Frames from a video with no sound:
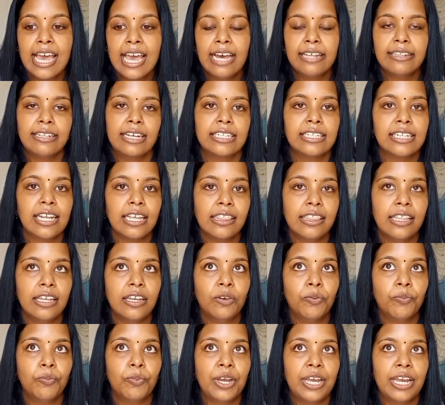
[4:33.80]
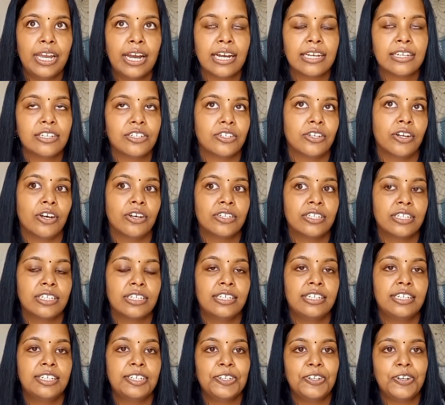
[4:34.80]
And that's, I think, where I
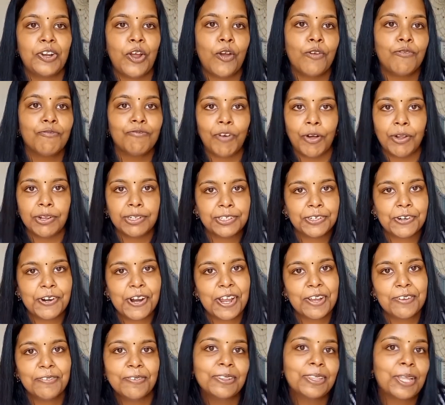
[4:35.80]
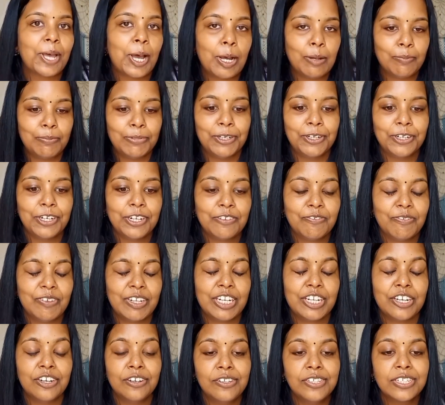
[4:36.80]
started, you know, faltering with uploading
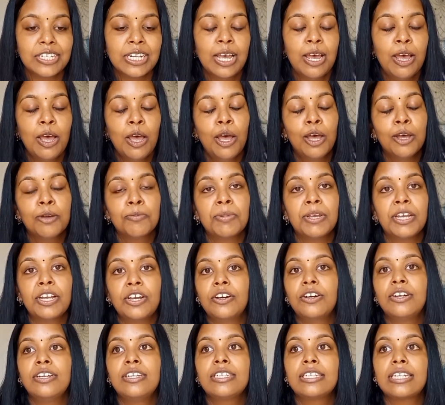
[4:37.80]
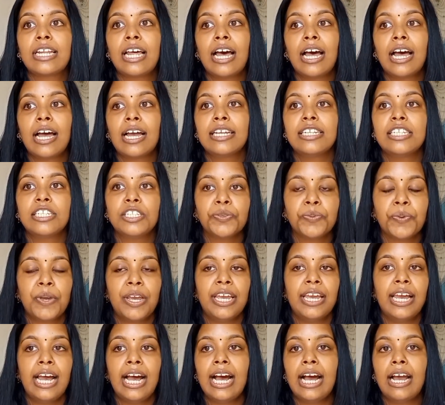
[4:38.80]
videos because I
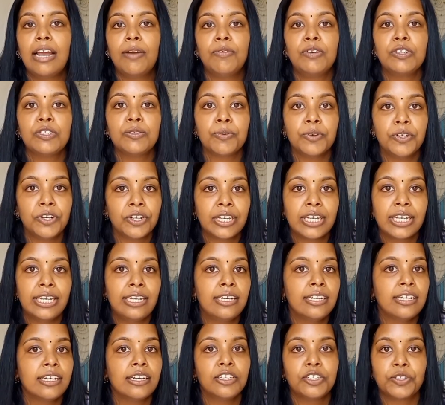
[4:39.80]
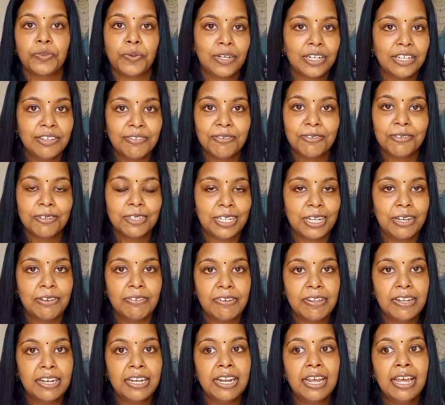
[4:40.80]
swear I was working
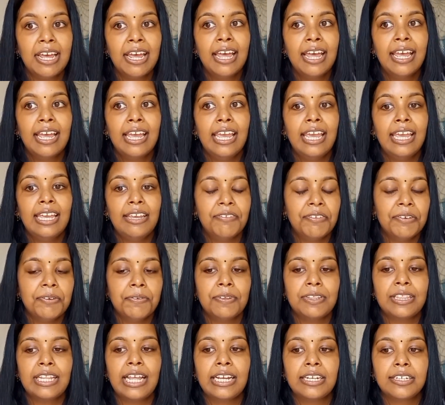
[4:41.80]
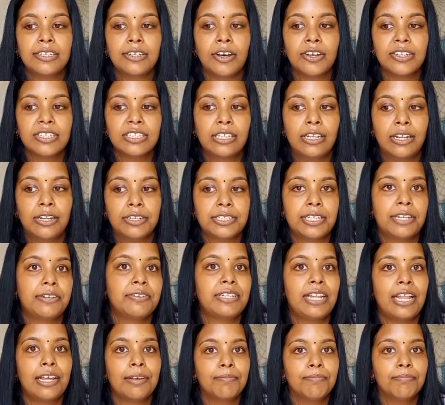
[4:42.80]
24/7. Even with like dance class, that was
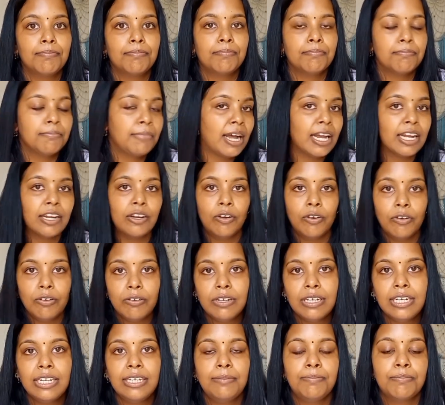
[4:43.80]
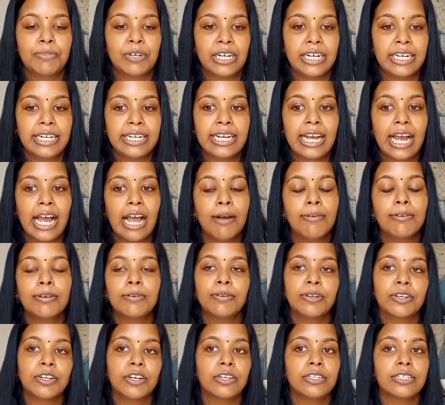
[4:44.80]
like my only break. I would
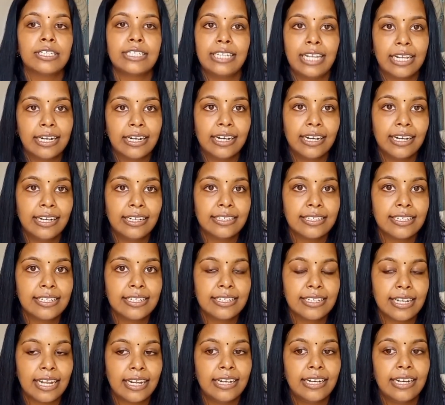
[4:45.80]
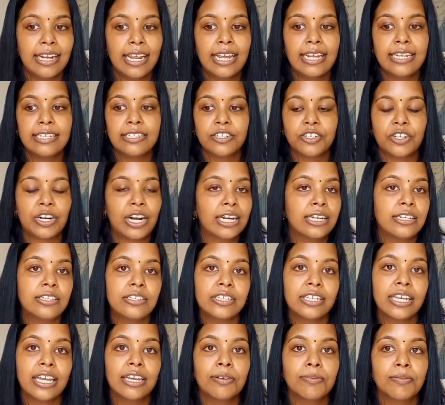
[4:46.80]
work on Saturdays and Sundays trying to
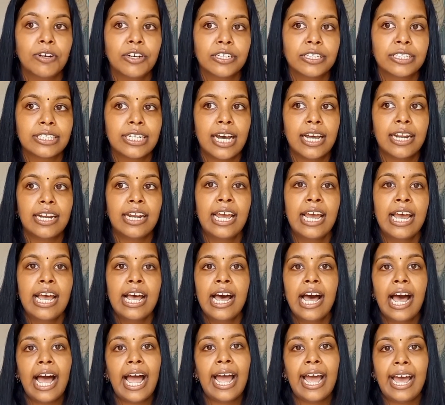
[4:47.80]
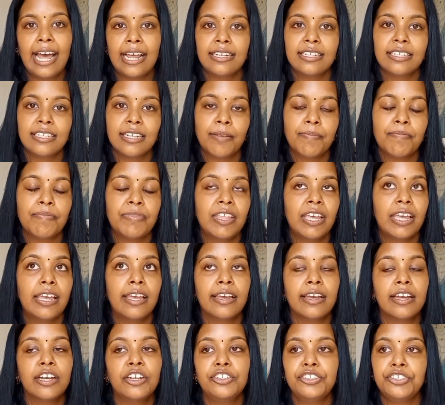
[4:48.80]
get work done. I had
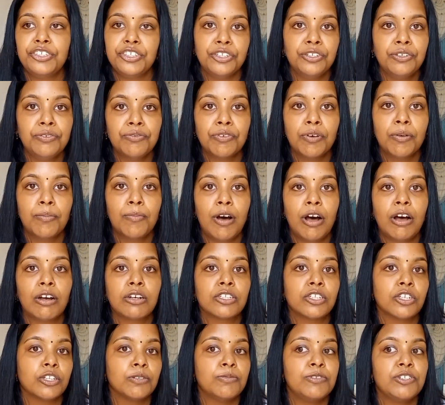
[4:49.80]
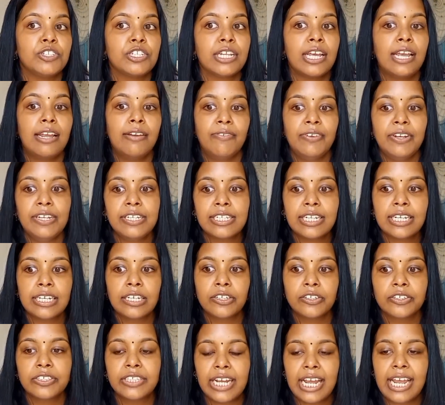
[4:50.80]
something due for marks almost every
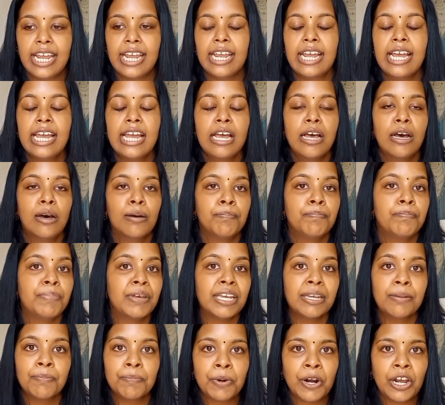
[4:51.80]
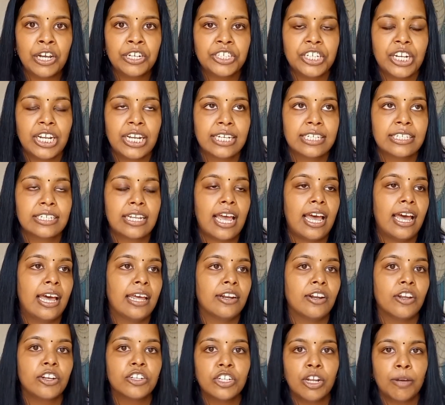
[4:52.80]
single day. big projects
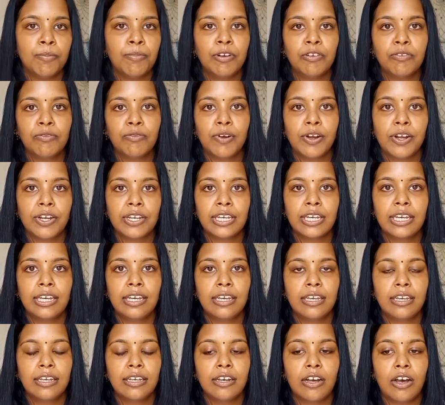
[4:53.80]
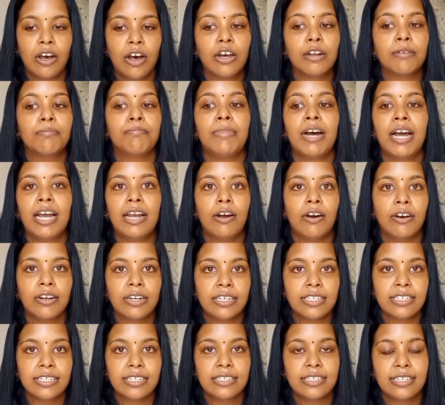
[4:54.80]
and on top of working on my
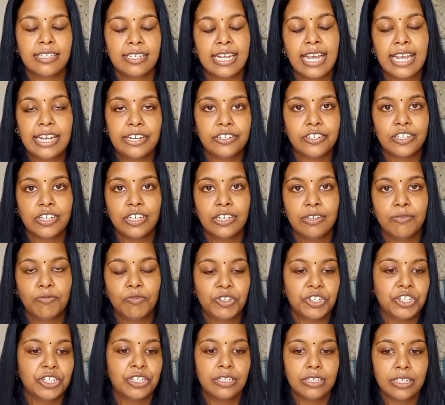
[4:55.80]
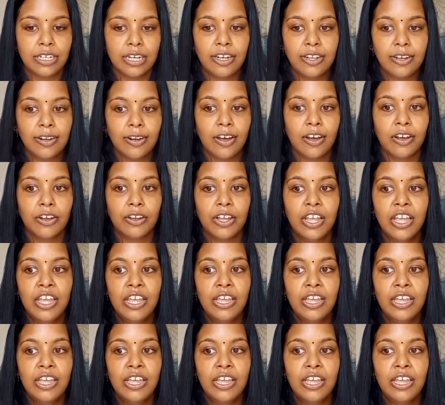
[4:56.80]
honors dissertation, which is year long,